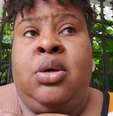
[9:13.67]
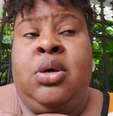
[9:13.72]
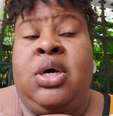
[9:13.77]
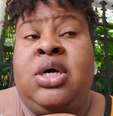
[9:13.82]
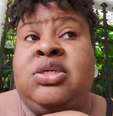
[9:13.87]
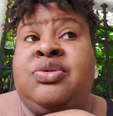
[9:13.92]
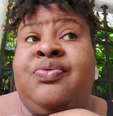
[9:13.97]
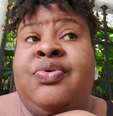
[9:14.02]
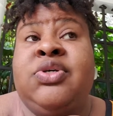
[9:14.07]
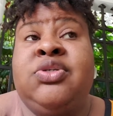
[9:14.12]

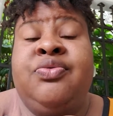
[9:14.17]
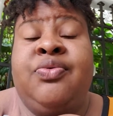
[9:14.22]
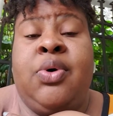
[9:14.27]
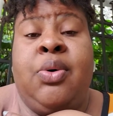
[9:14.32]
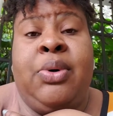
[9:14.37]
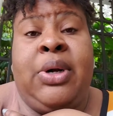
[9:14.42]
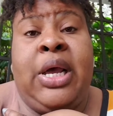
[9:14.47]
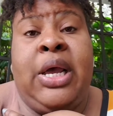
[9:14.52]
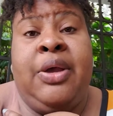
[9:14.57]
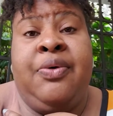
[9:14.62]
Because first of
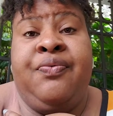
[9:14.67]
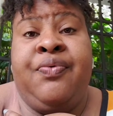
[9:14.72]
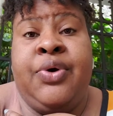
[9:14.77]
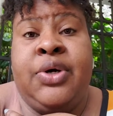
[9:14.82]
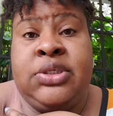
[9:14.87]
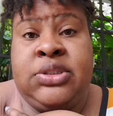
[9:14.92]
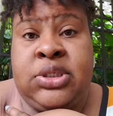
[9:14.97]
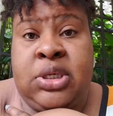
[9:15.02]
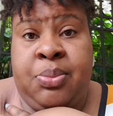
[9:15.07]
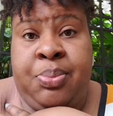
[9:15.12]
all, when I
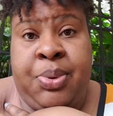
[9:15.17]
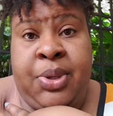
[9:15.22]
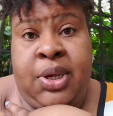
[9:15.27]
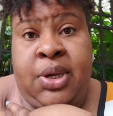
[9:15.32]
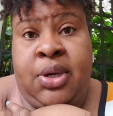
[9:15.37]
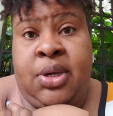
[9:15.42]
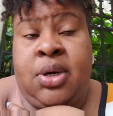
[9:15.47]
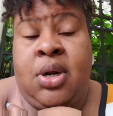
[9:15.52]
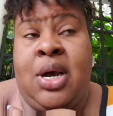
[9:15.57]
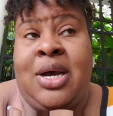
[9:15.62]
first
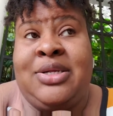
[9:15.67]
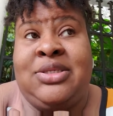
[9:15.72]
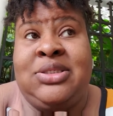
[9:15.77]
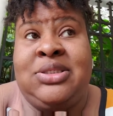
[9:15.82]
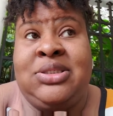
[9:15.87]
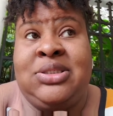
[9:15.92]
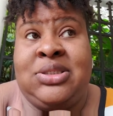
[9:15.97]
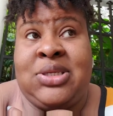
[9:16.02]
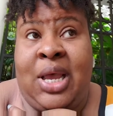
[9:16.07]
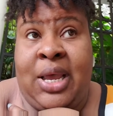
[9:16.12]
appeared on
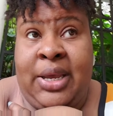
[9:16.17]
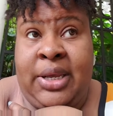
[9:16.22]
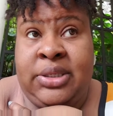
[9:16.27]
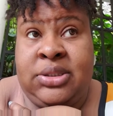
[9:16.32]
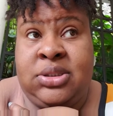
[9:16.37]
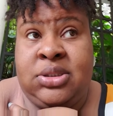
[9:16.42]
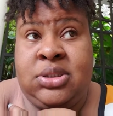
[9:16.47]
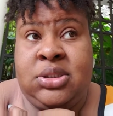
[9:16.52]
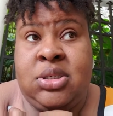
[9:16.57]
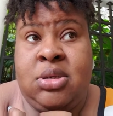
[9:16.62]

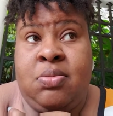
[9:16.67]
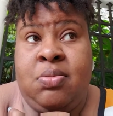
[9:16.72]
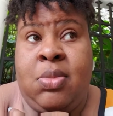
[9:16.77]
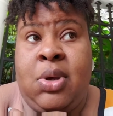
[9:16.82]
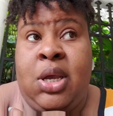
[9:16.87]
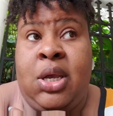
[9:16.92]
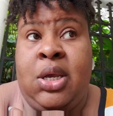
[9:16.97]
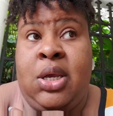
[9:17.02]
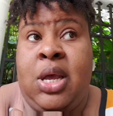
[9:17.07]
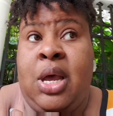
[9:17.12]
site,
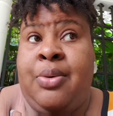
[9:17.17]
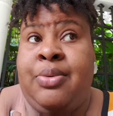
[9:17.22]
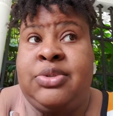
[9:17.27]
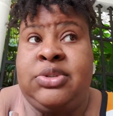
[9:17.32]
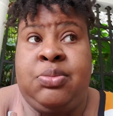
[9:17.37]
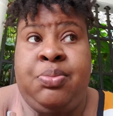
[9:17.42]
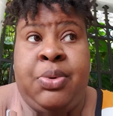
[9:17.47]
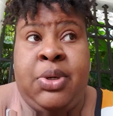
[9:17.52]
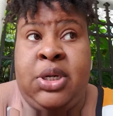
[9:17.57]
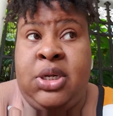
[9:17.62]
I
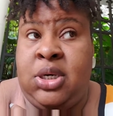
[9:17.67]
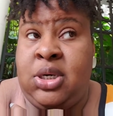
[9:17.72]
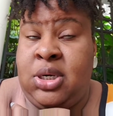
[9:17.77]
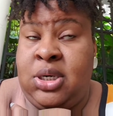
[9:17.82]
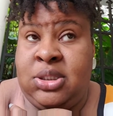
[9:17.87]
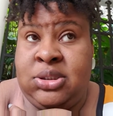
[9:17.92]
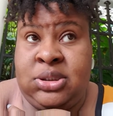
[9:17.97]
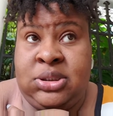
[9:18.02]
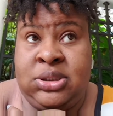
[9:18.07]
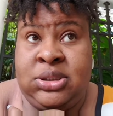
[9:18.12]
wasn't
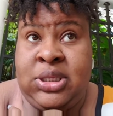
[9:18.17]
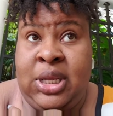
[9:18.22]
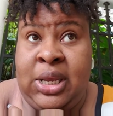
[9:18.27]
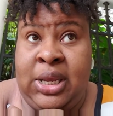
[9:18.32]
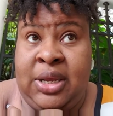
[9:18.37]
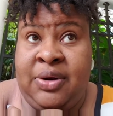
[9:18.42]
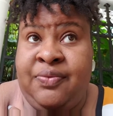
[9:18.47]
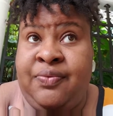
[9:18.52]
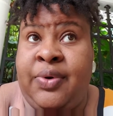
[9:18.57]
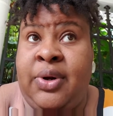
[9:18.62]
planning on
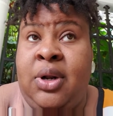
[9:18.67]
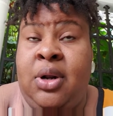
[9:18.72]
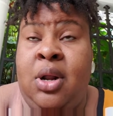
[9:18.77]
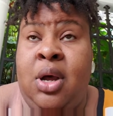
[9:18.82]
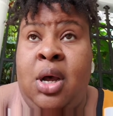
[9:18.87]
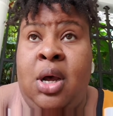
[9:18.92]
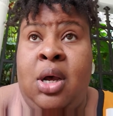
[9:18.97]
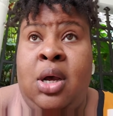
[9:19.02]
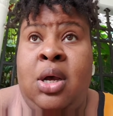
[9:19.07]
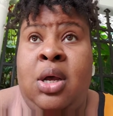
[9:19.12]
staying for
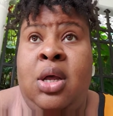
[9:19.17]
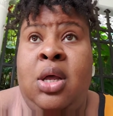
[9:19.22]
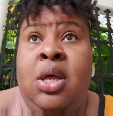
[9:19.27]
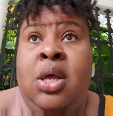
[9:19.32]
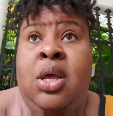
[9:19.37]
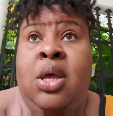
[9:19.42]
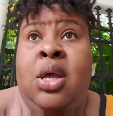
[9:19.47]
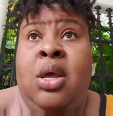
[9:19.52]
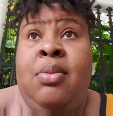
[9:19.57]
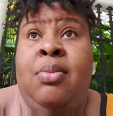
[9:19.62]
long.
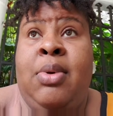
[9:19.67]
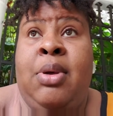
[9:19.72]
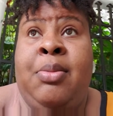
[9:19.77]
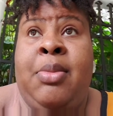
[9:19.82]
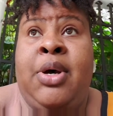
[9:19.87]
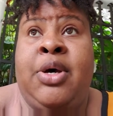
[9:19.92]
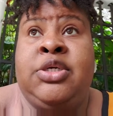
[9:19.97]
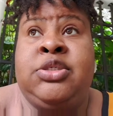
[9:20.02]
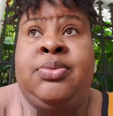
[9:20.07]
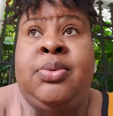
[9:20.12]
Me
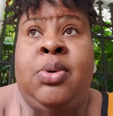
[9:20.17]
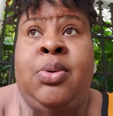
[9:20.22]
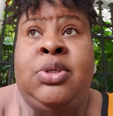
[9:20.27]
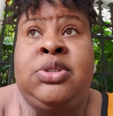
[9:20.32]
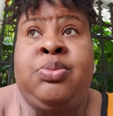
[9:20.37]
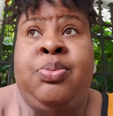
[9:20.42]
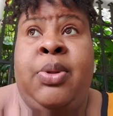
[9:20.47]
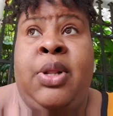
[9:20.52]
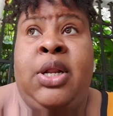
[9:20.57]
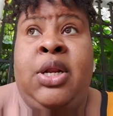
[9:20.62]
and my husband
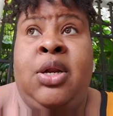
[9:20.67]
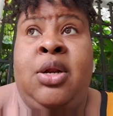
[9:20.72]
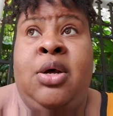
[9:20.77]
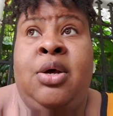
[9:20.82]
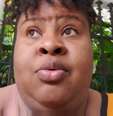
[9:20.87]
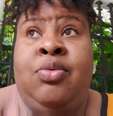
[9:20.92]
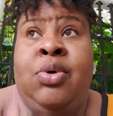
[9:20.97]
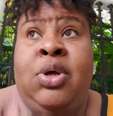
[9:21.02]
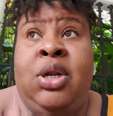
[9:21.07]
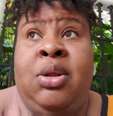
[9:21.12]
was planning
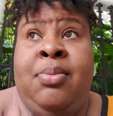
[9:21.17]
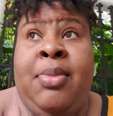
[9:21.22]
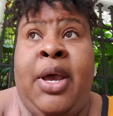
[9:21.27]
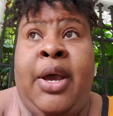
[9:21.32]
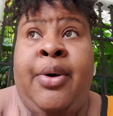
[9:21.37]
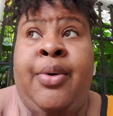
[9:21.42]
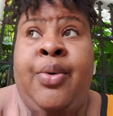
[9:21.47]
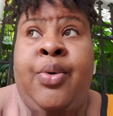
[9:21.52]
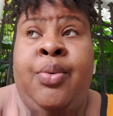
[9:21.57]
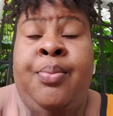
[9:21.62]
on running
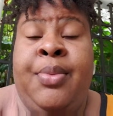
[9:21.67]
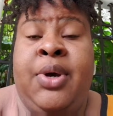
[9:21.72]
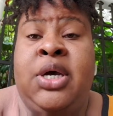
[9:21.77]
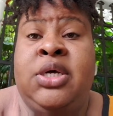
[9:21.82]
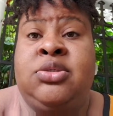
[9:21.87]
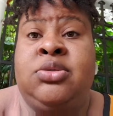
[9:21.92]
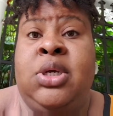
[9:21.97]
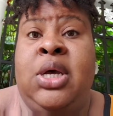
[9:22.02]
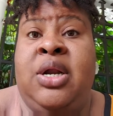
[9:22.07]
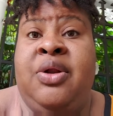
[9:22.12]
back home
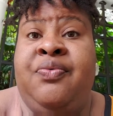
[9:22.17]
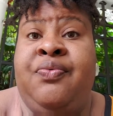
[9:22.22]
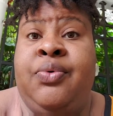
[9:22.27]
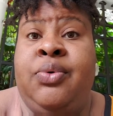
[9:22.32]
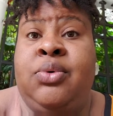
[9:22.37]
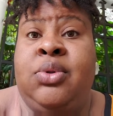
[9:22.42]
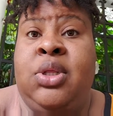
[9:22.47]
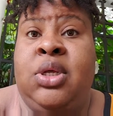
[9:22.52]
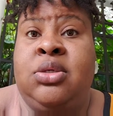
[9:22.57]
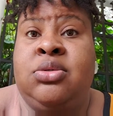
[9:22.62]
because we had a
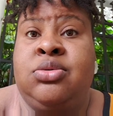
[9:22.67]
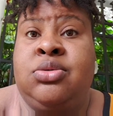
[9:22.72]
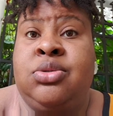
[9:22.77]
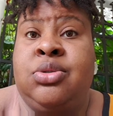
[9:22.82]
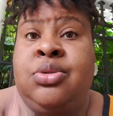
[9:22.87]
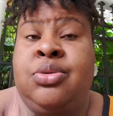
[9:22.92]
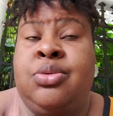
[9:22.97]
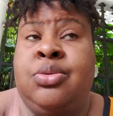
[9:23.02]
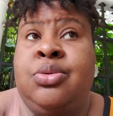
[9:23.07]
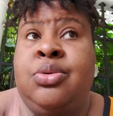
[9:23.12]
few things
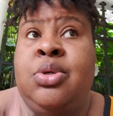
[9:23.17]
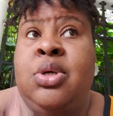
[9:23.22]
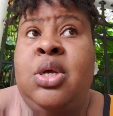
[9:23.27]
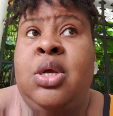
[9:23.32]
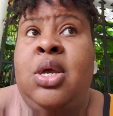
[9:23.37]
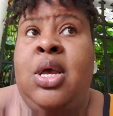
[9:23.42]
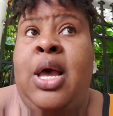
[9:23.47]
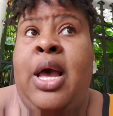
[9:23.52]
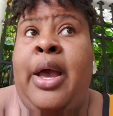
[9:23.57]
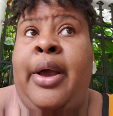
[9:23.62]
to do
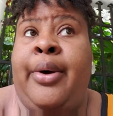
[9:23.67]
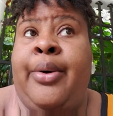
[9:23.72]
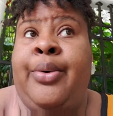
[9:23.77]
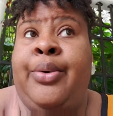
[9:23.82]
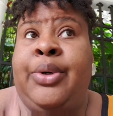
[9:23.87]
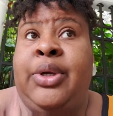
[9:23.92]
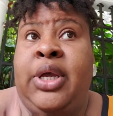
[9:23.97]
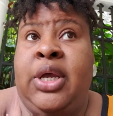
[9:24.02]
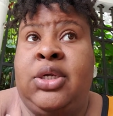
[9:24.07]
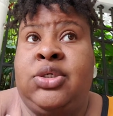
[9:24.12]
and
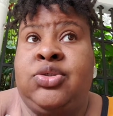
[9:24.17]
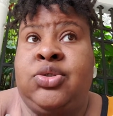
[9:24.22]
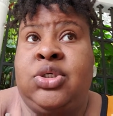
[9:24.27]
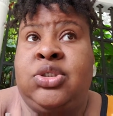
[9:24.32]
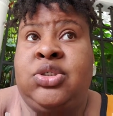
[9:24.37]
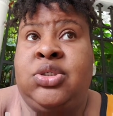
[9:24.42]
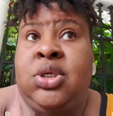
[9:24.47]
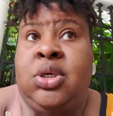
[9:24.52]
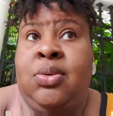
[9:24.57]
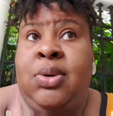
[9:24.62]
go get
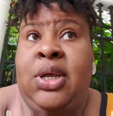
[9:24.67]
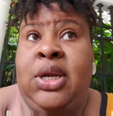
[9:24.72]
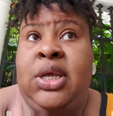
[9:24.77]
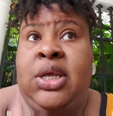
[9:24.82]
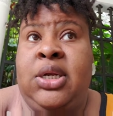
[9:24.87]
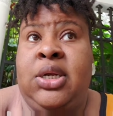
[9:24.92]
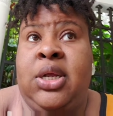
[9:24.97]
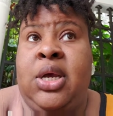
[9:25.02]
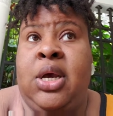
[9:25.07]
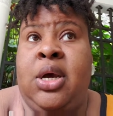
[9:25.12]
dressed to the
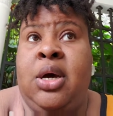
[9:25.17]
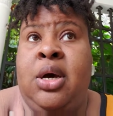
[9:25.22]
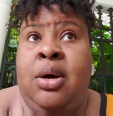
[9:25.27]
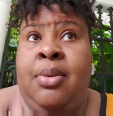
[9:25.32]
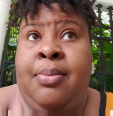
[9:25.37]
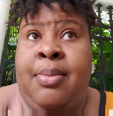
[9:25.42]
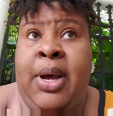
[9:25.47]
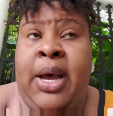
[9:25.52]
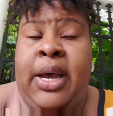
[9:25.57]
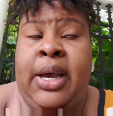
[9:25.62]
wedding and
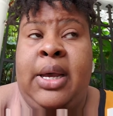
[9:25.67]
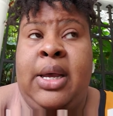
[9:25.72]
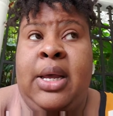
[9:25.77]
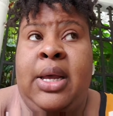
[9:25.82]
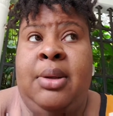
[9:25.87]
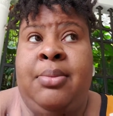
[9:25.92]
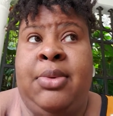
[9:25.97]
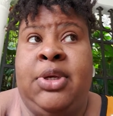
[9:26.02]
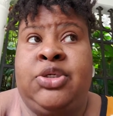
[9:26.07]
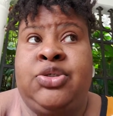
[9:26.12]
come back
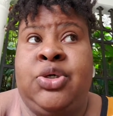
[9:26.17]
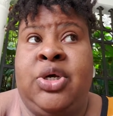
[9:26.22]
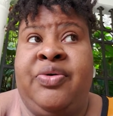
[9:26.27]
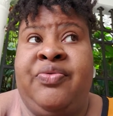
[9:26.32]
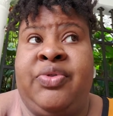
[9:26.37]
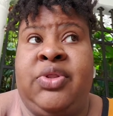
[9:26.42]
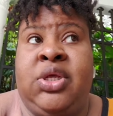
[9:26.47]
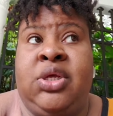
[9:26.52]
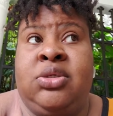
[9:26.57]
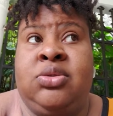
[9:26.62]
and make sure
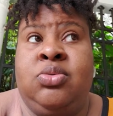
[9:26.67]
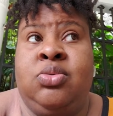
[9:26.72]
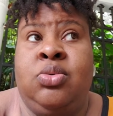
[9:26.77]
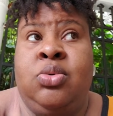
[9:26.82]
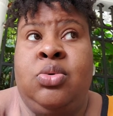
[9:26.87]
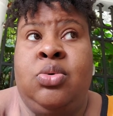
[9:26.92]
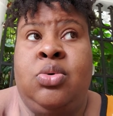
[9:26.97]
everything